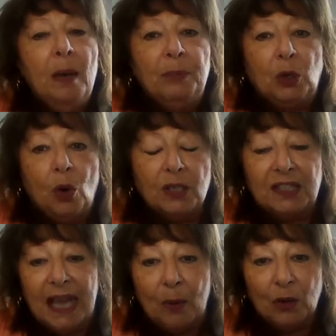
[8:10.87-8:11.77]
because
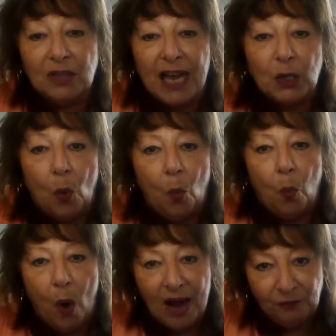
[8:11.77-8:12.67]
they were like
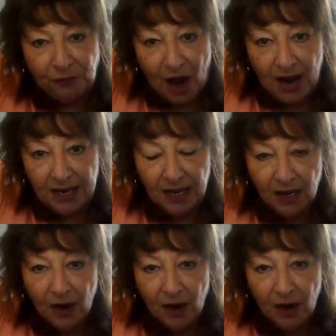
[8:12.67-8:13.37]
Wi-Fi